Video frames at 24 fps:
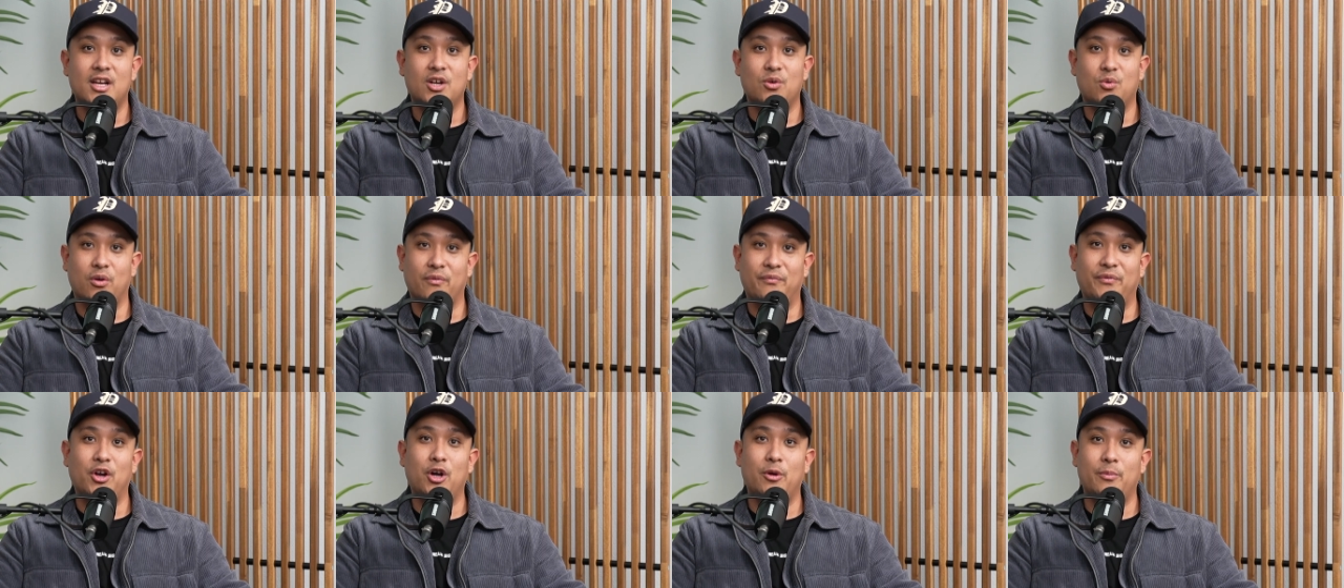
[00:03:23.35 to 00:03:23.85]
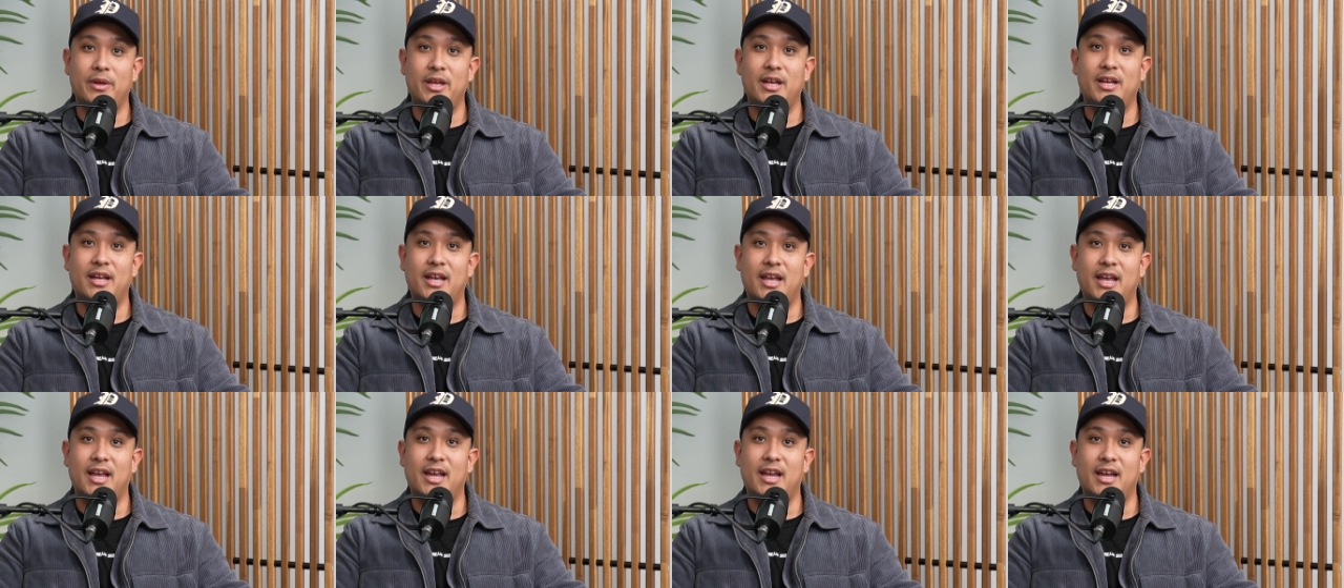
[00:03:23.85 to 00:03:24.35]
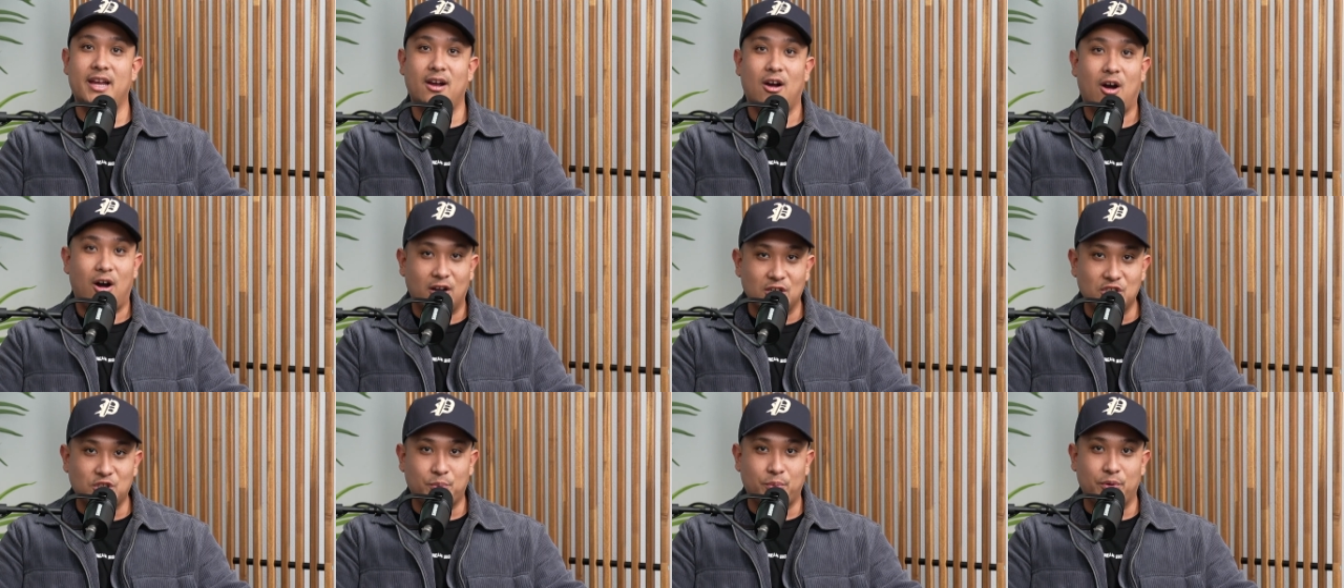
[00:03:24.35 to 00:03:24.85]
We're filming a
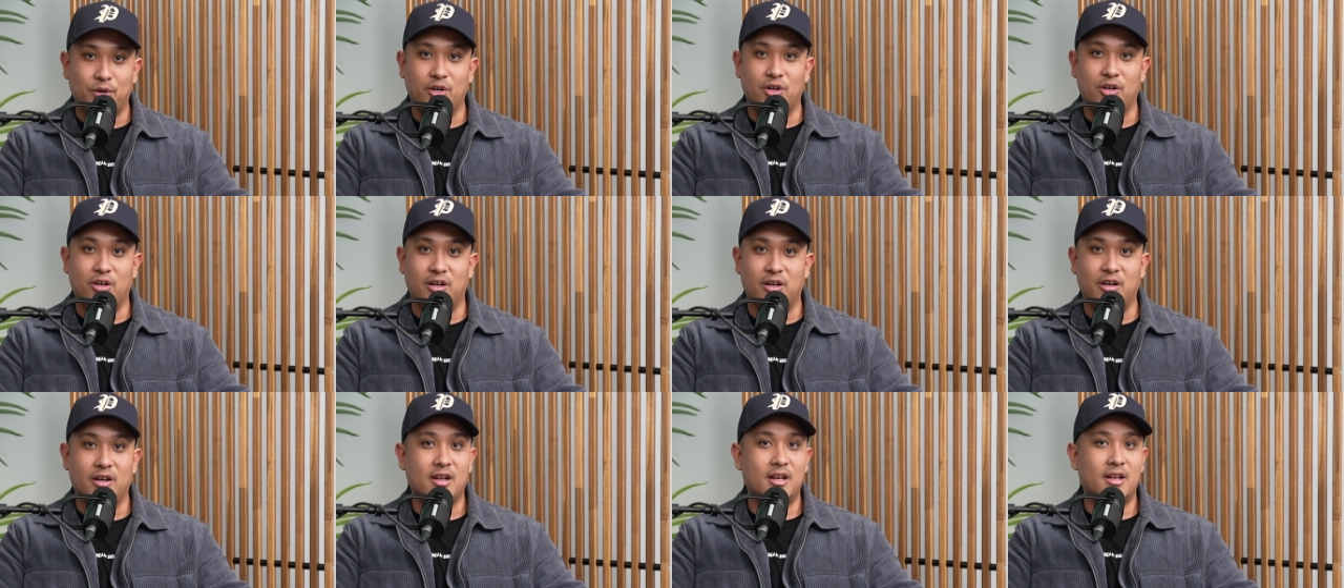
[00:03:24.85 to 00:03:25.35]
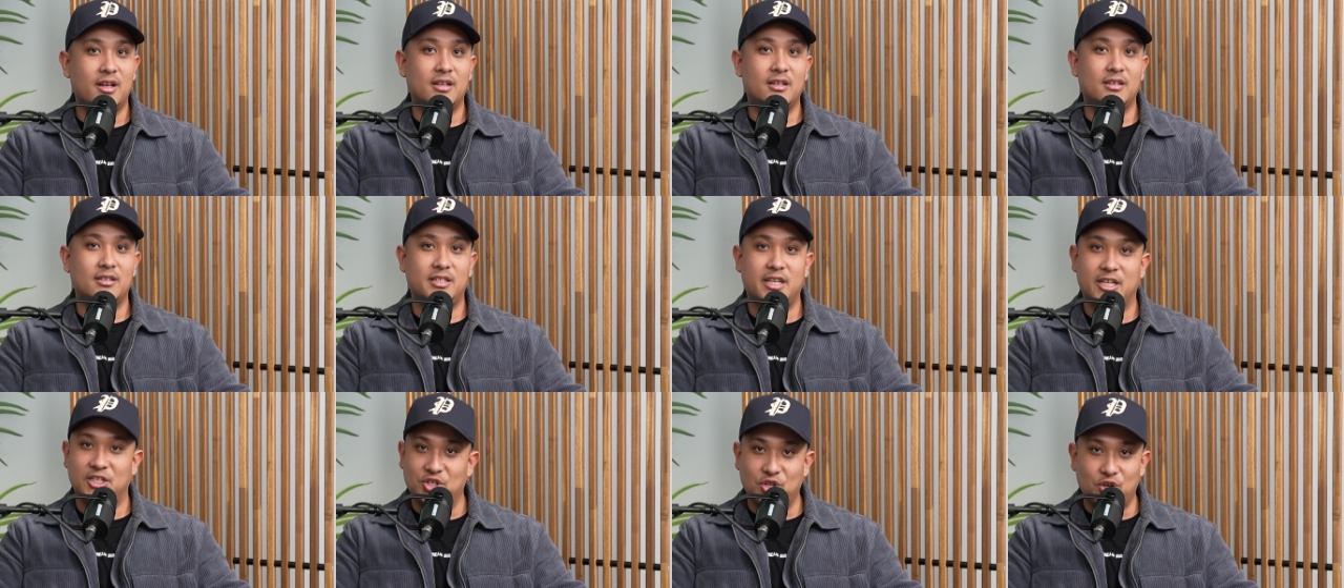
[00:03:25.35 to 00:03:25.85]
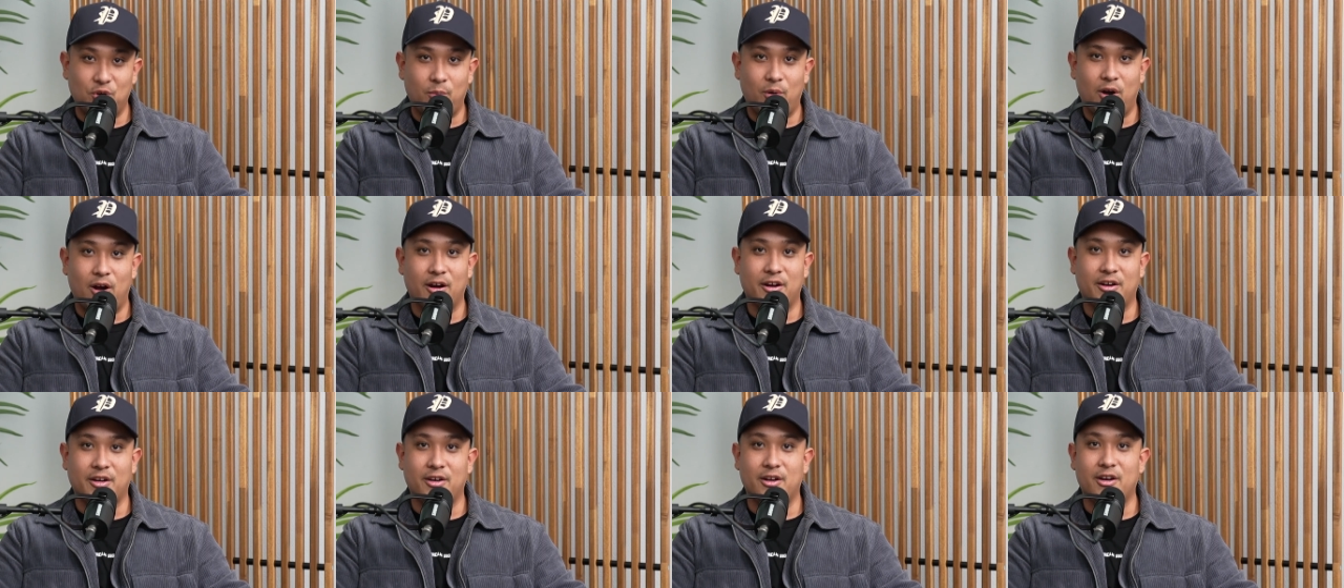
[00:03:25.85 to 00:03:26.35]
entrepreneur, digital
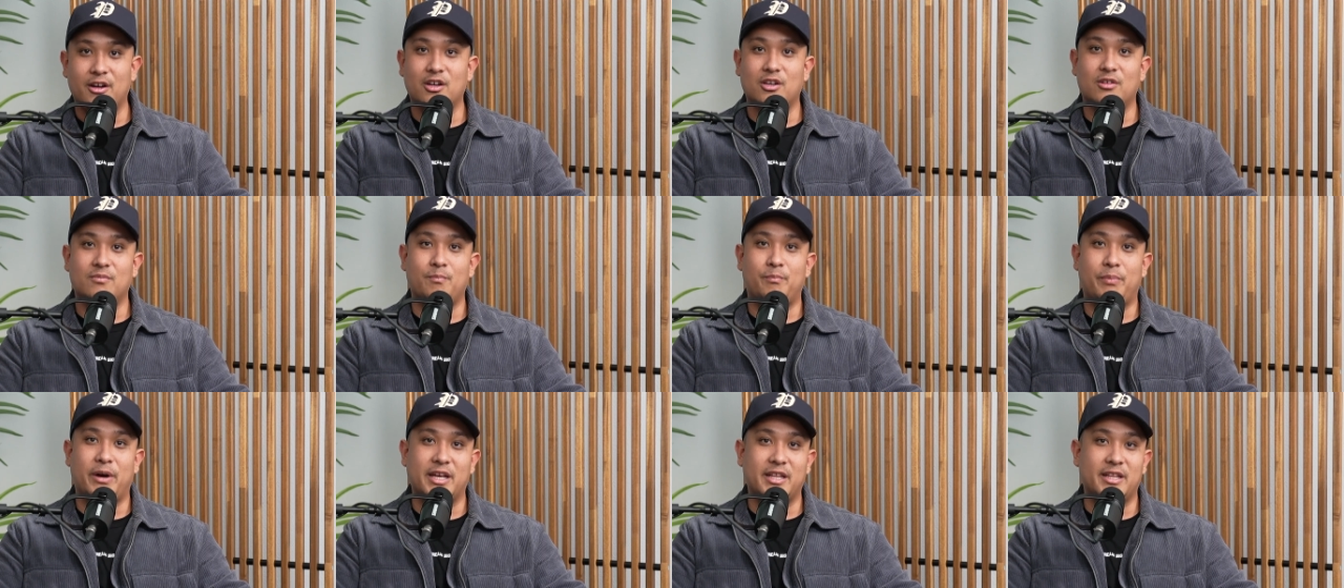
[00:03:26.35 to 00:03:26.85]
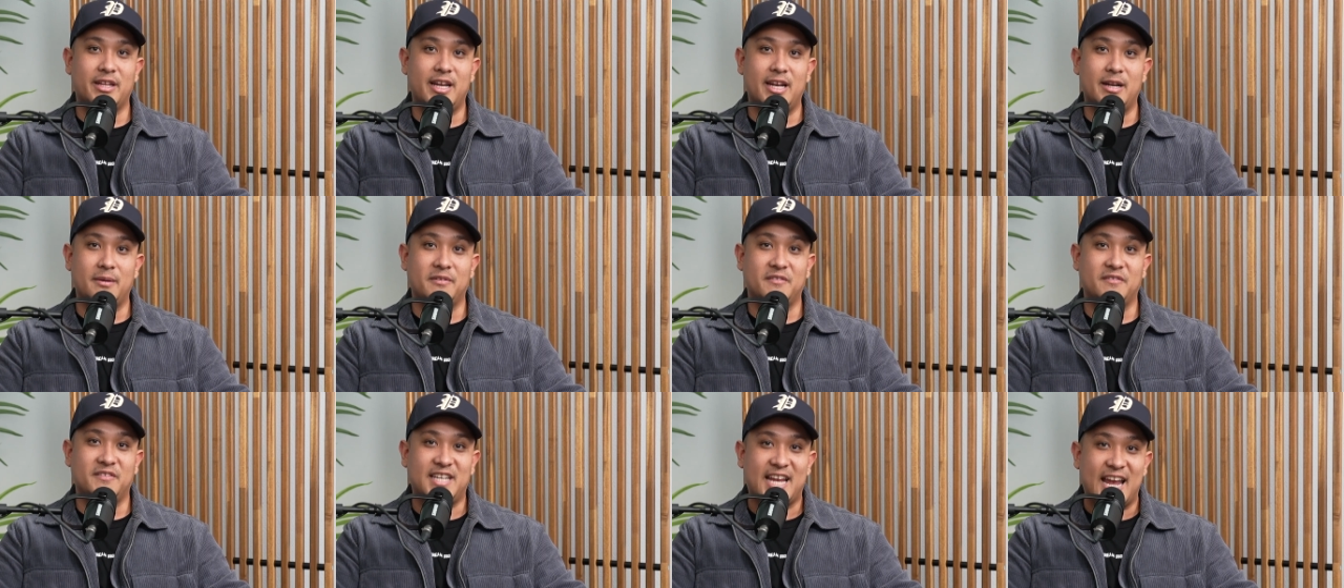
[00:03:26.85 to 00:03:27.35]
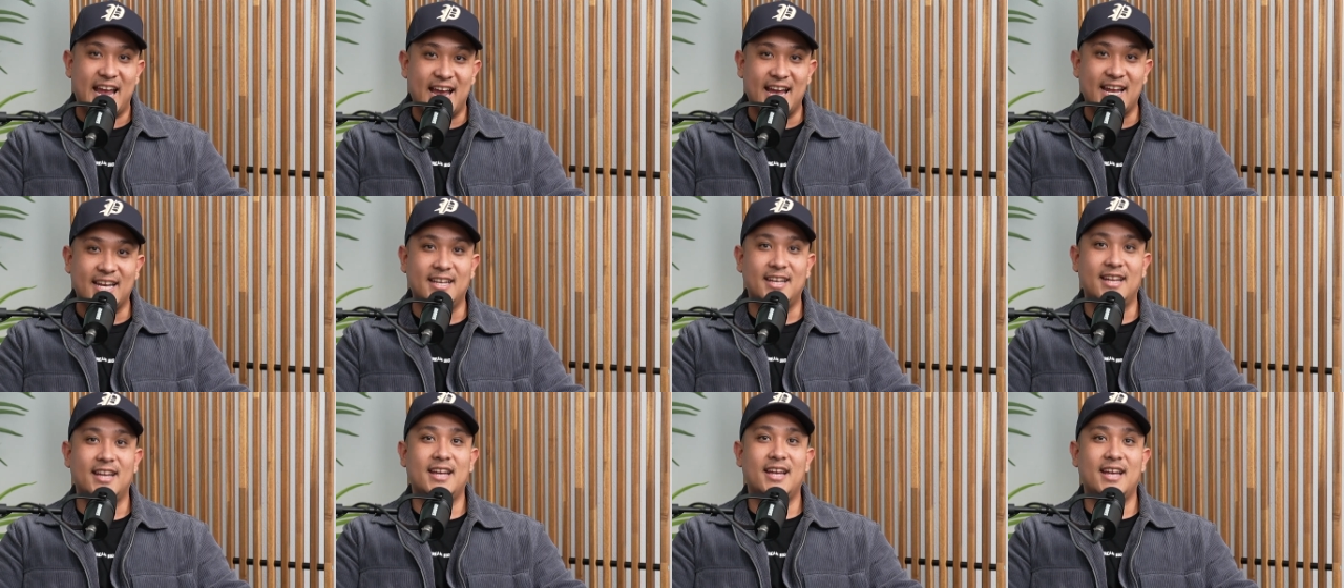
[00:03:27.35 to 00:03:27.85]
marketer by the name of
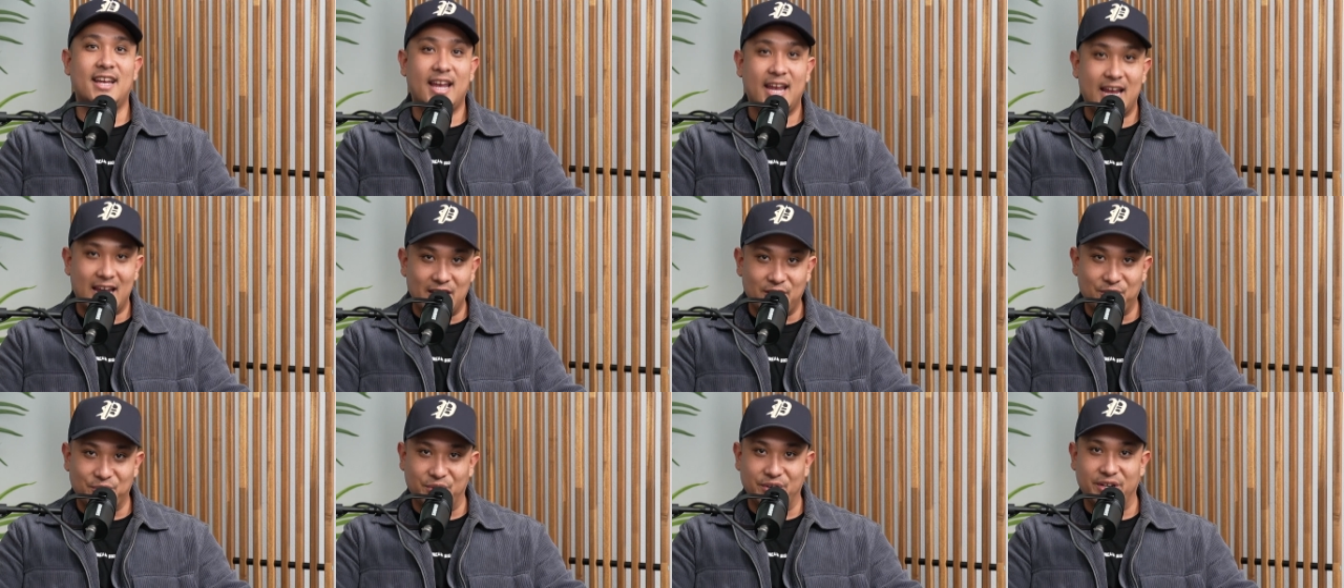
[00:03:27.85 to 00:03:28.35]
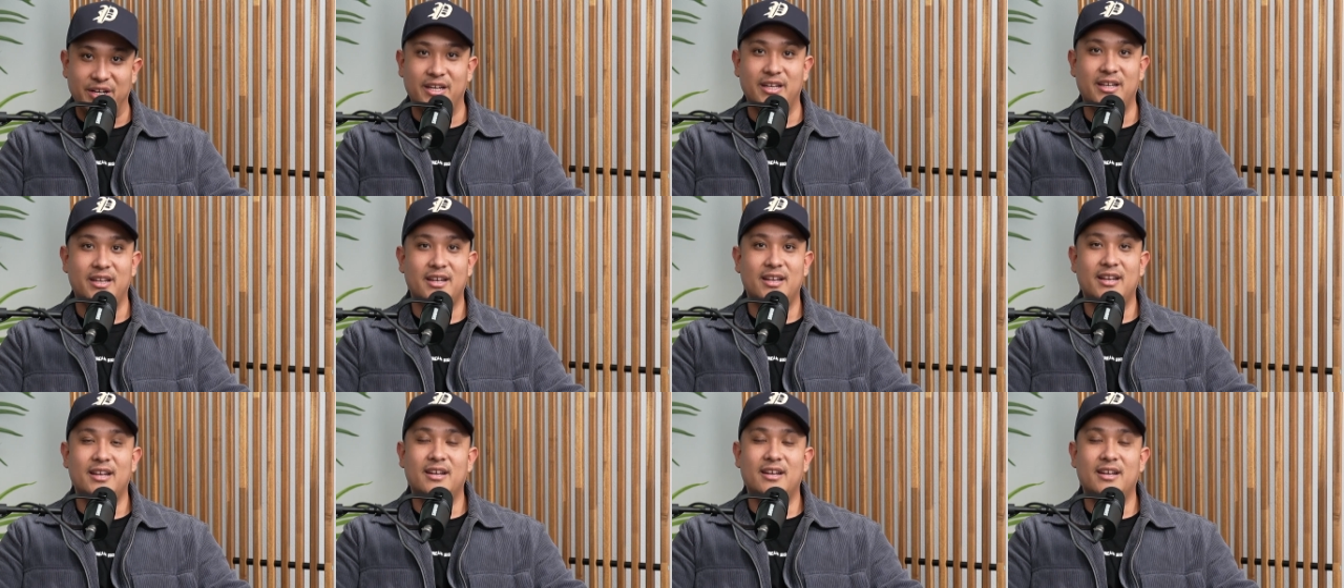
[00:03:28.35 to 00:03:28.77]
Dan Henry.